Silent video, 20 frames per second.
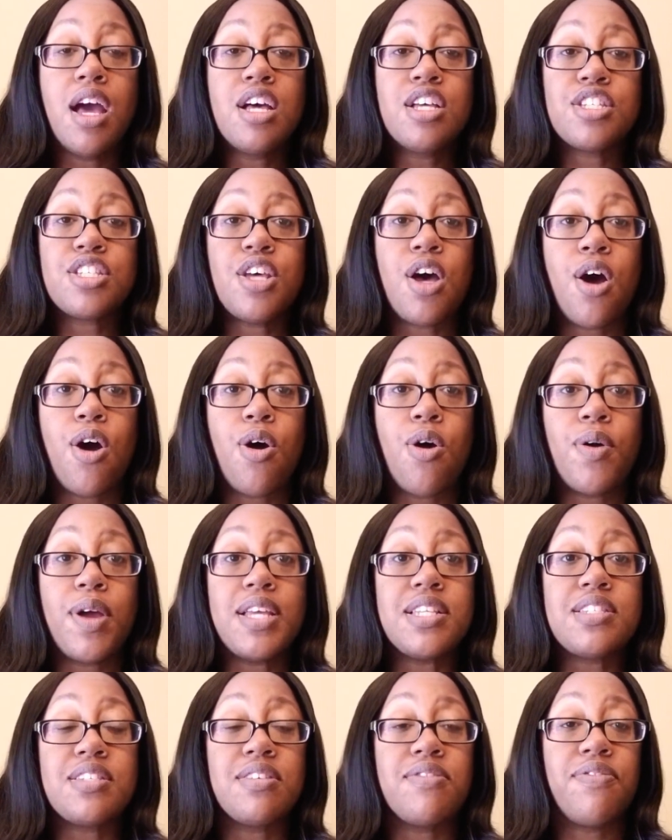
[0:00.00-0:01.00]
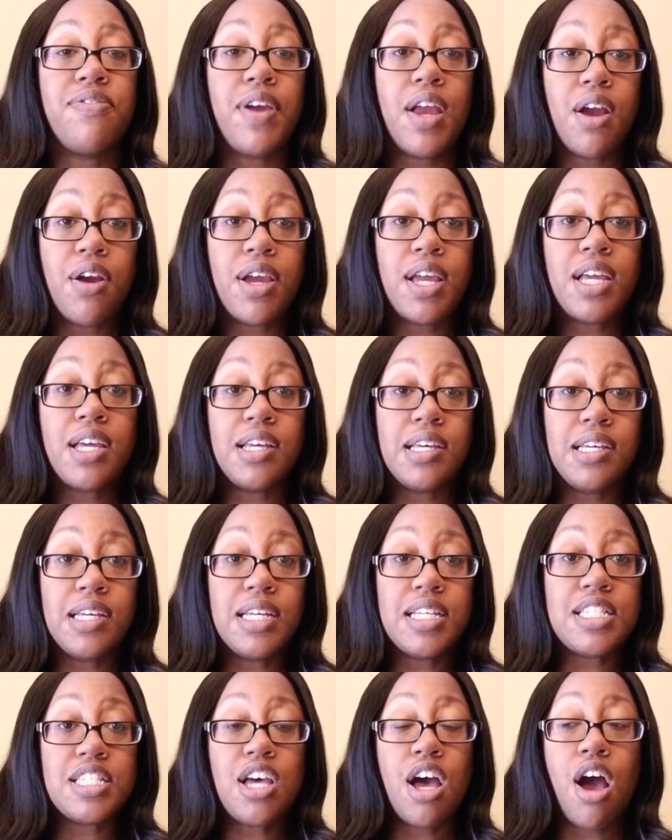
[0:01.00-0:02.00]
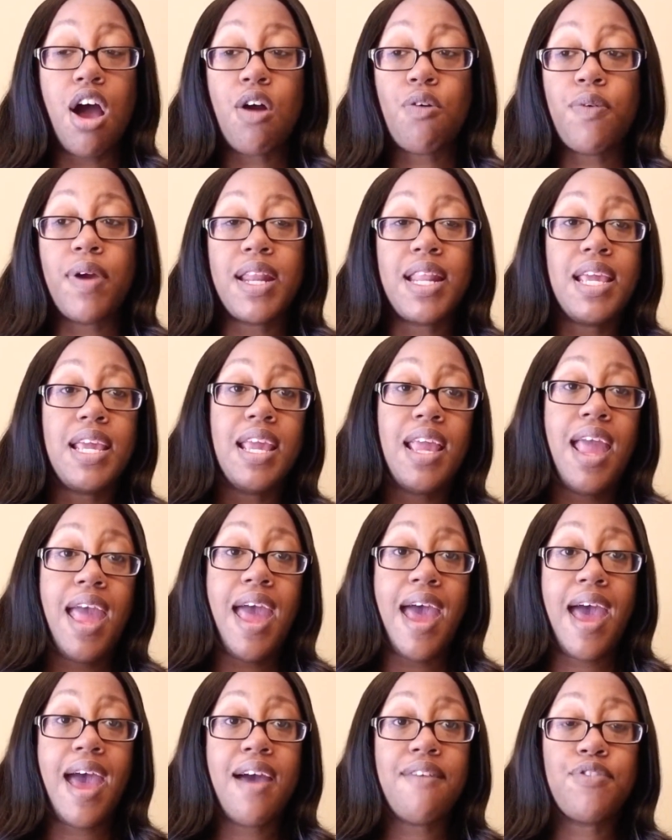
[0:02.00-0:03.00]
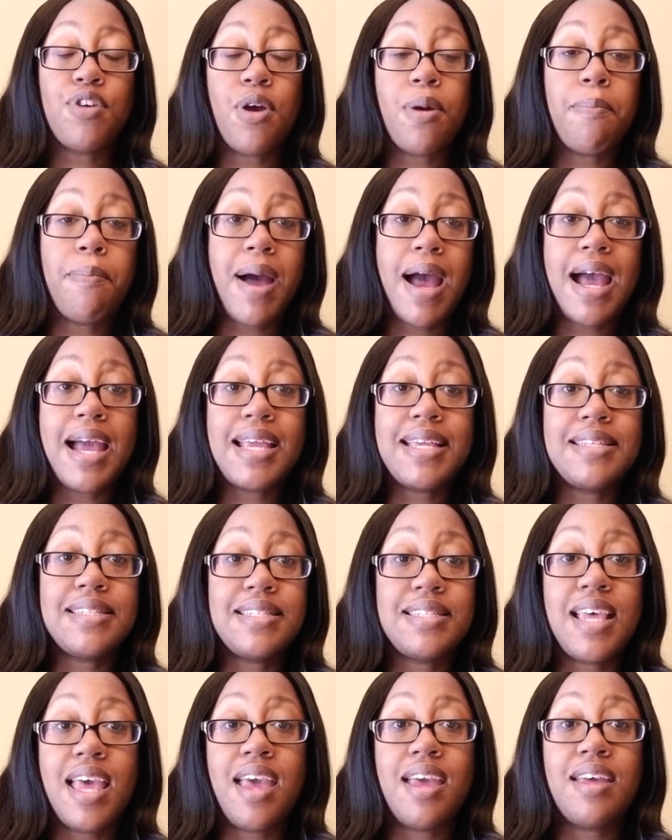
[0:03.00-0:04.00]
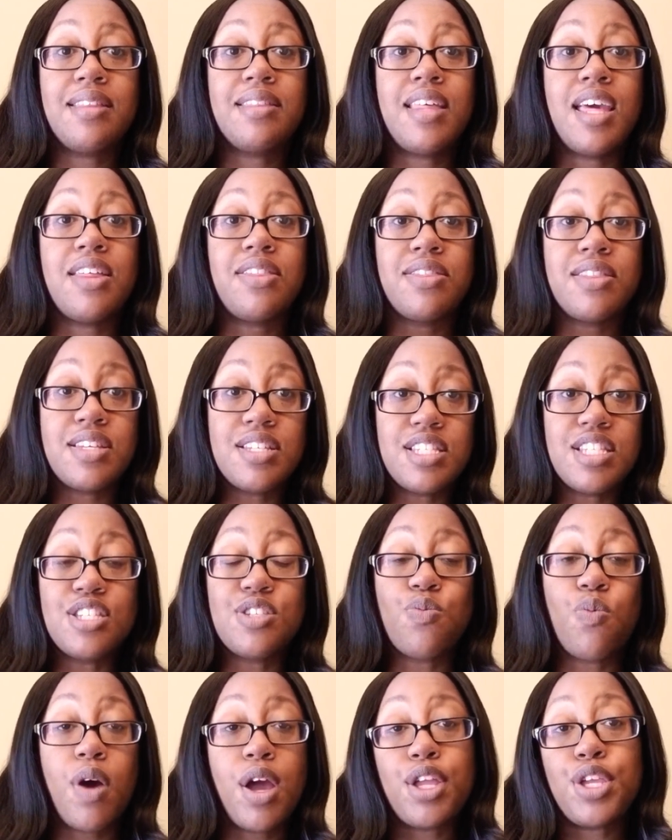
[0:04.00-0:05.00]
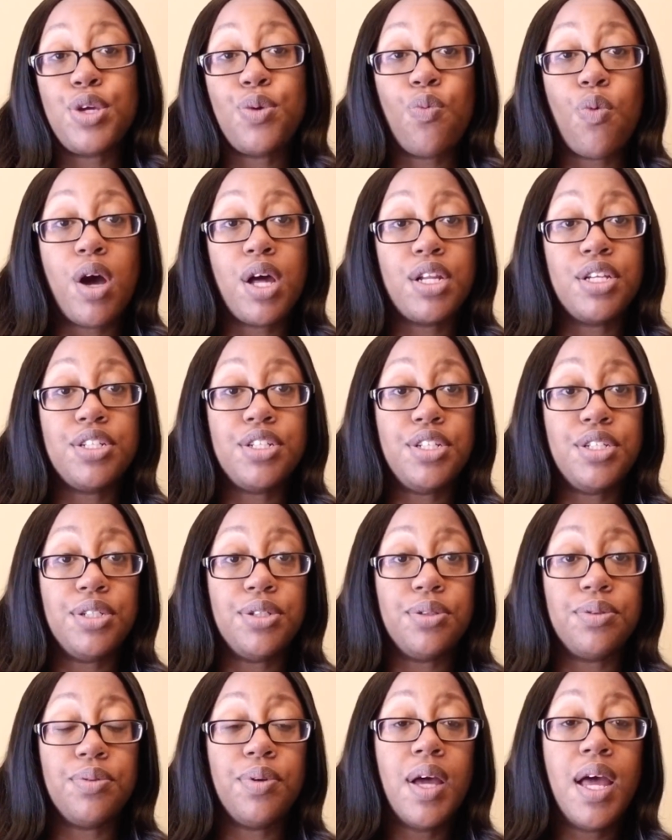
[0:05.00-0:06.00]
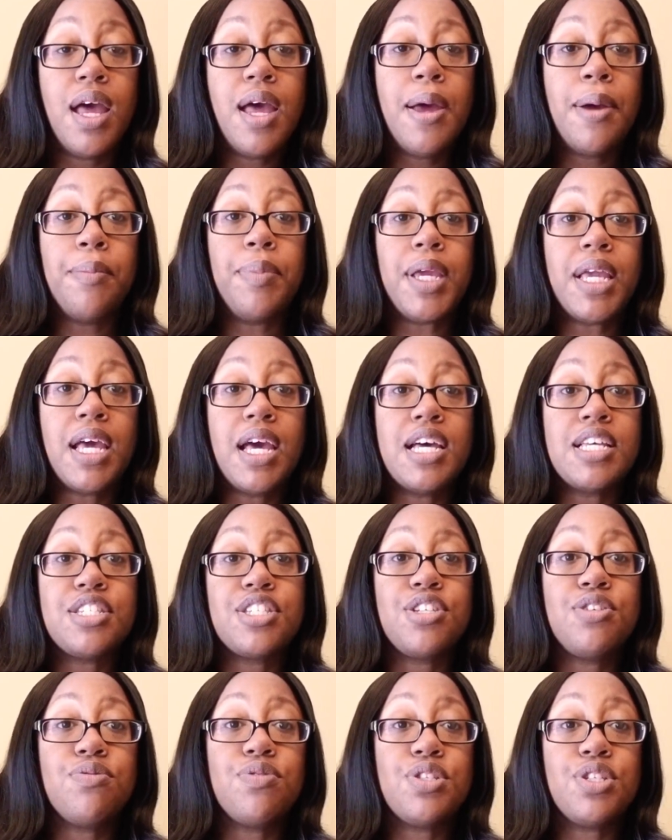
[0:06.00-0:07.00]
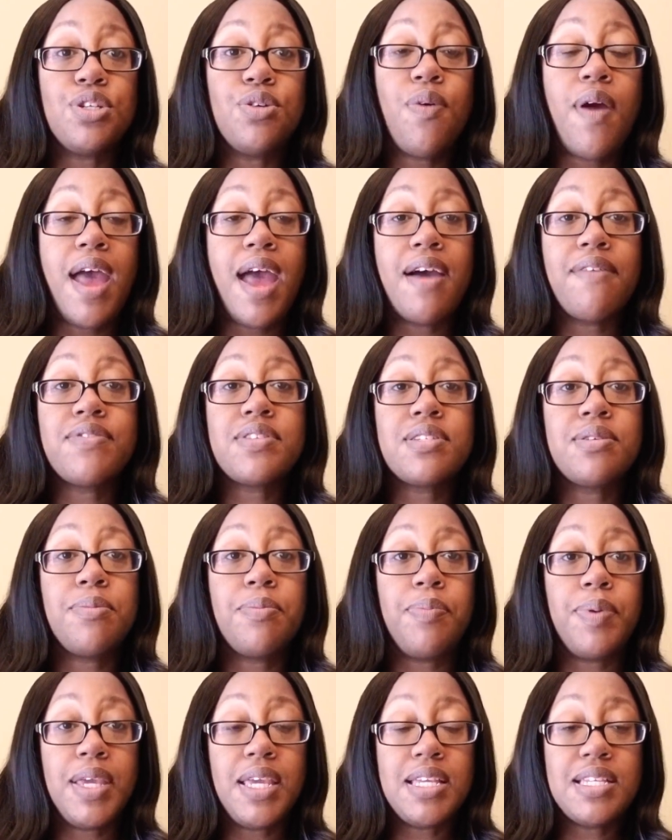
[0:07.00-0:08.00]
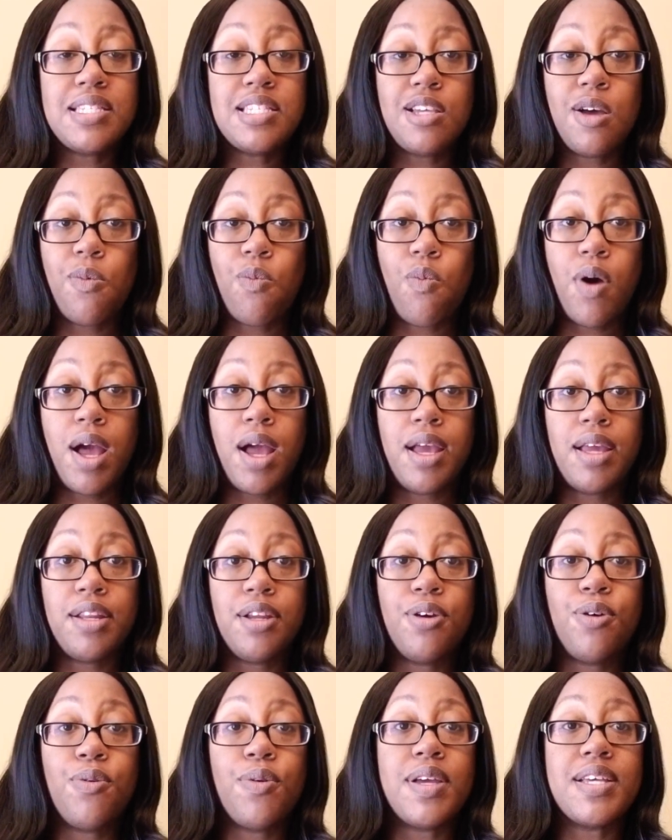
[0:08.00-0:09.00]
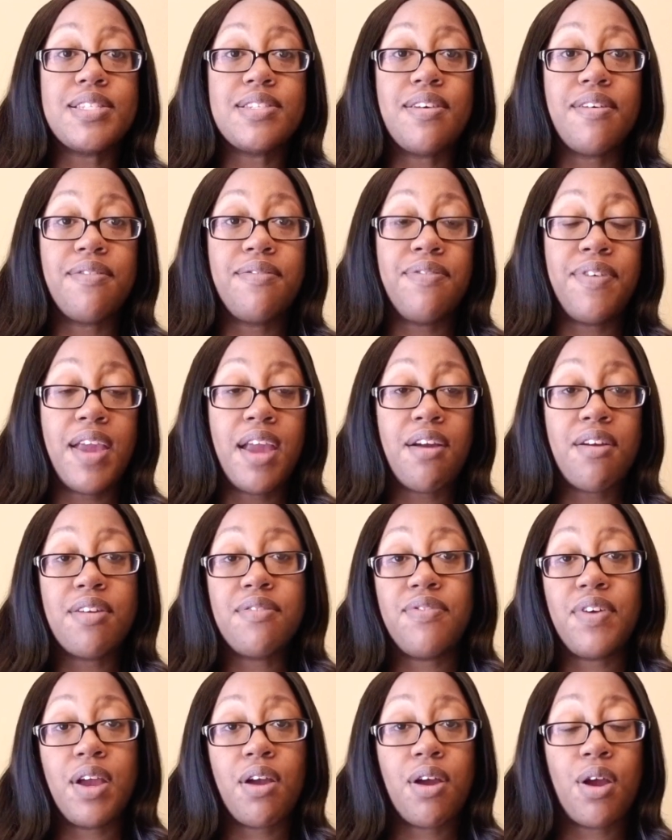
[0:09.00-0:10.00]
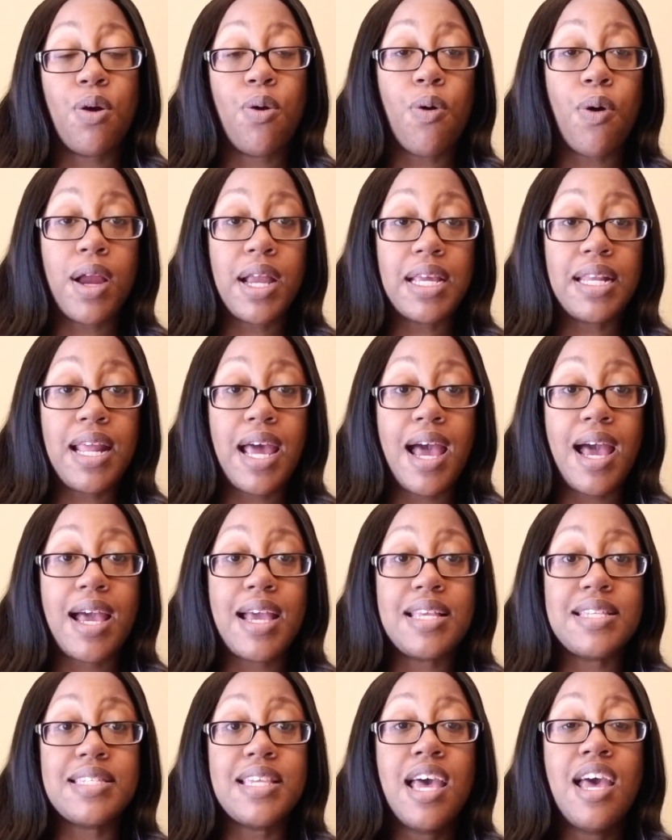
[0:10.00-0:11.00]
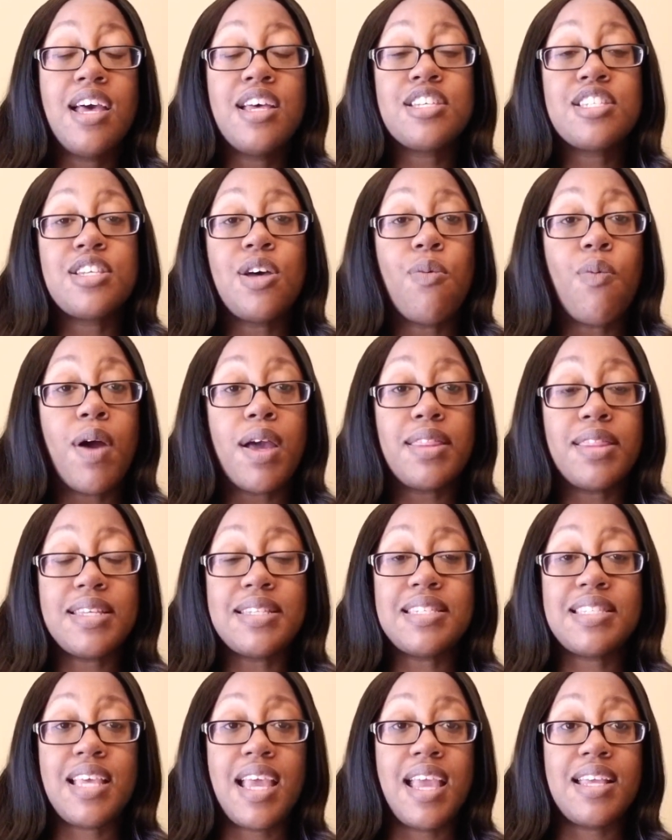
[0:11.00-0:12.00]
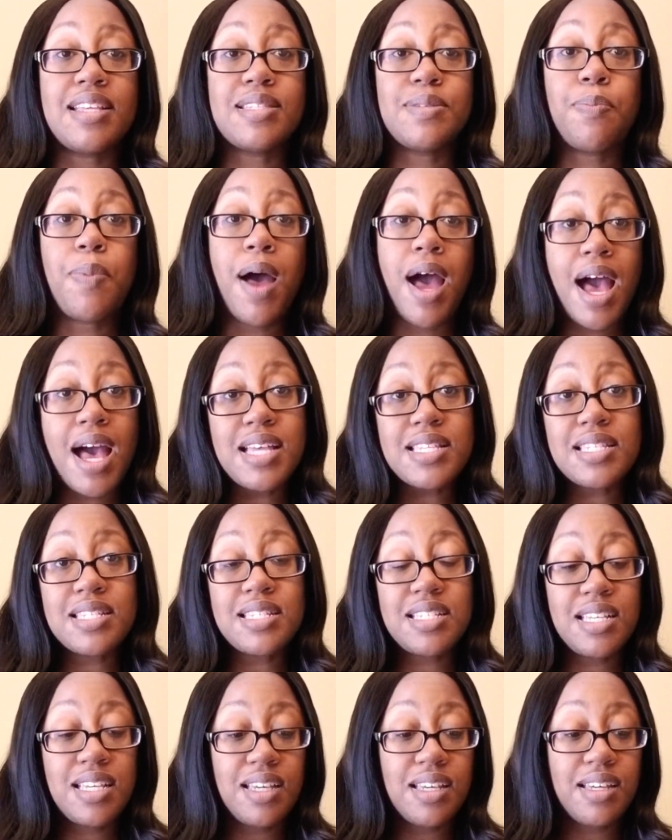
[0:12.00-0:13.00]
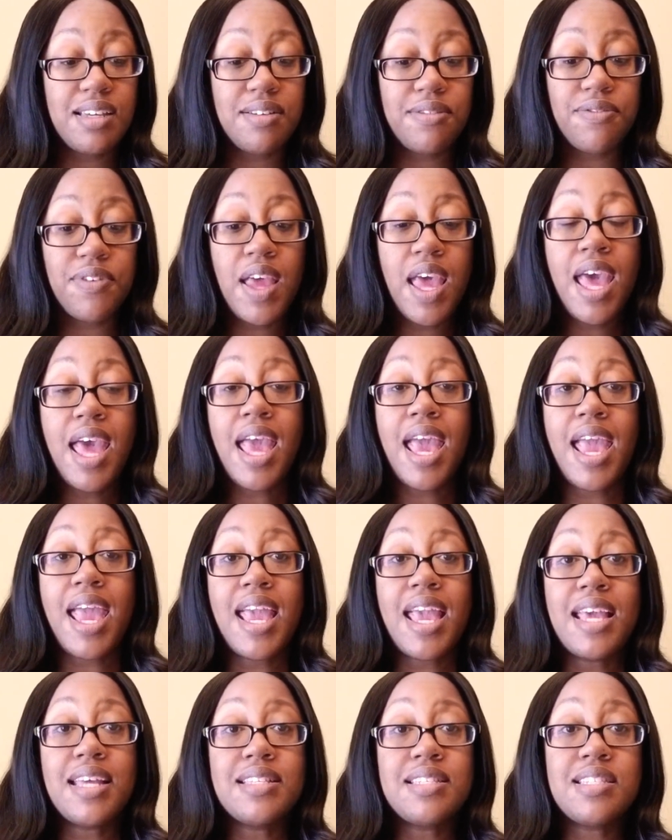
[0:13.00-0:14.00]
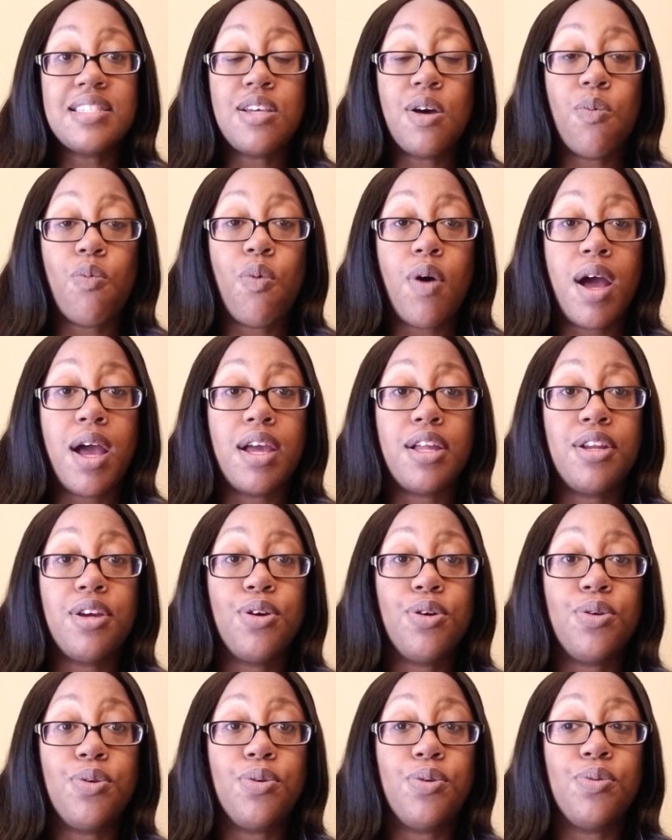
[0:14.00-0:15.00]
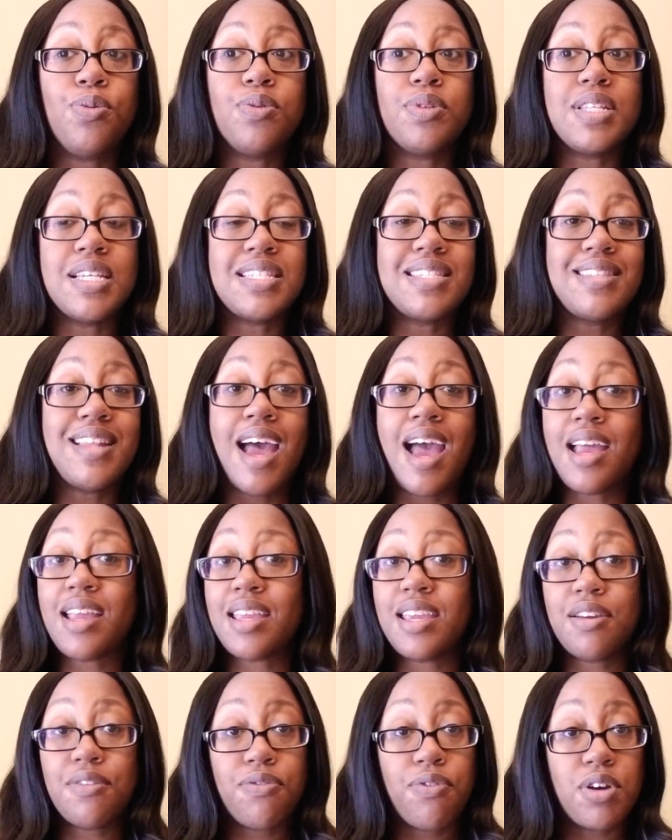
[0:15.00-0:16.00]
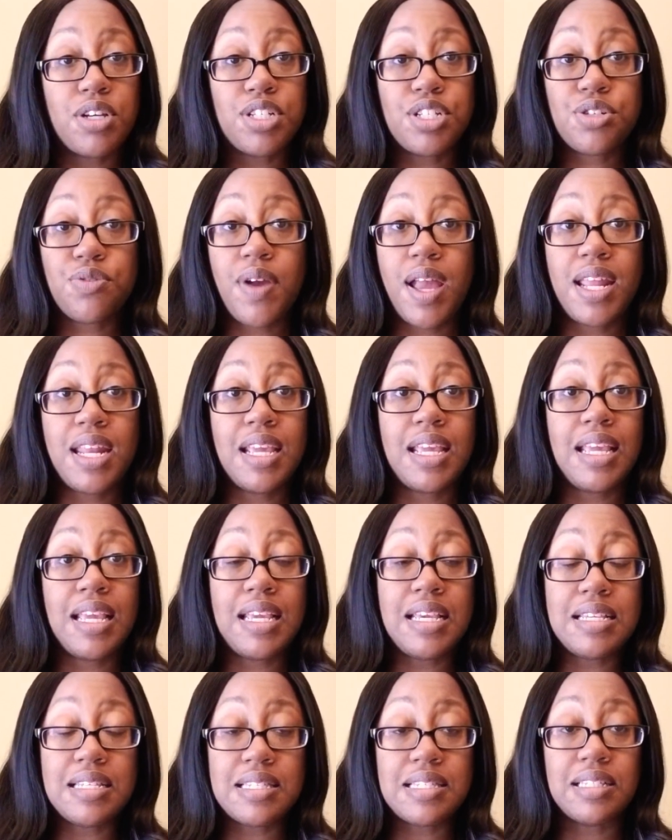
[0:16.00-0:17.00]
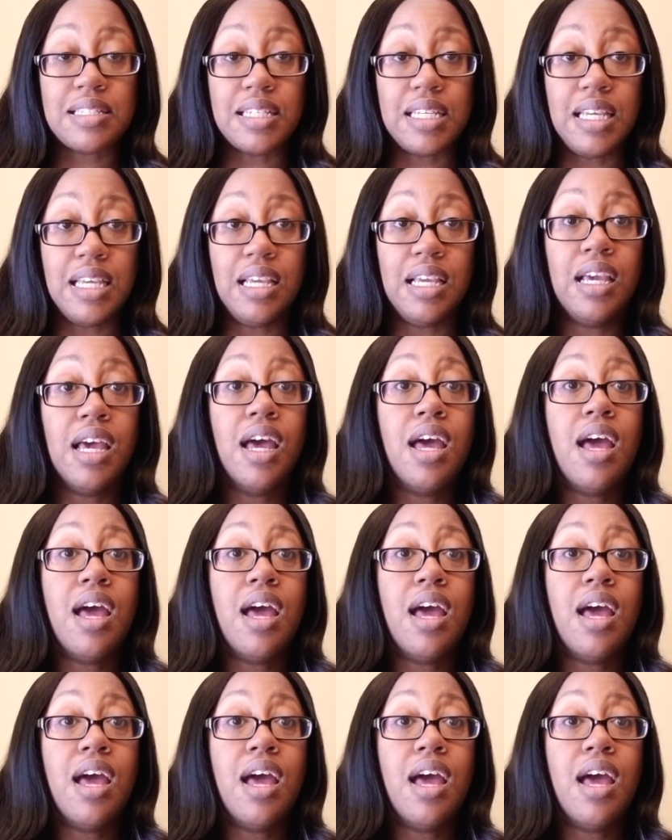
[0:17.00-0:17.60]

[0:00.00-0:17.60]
So it's very good to already have your mindset that this is what you want to do, because you do have to be someone who is very, very organized, someone that stays positive, and someone who does not get frustrated easily.